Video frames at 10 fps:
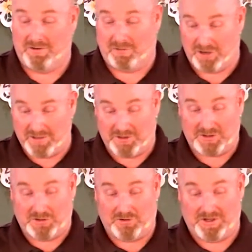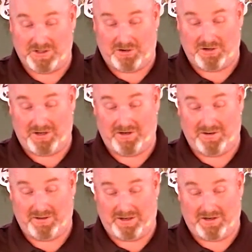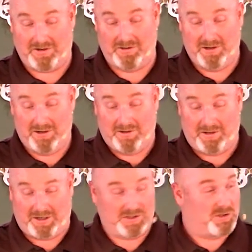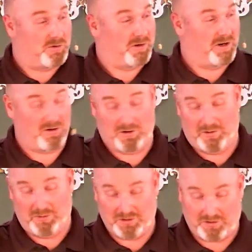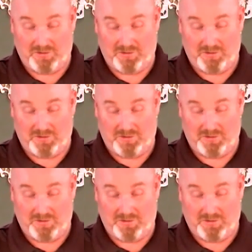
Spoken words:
For him, the story is already like a story or a book or a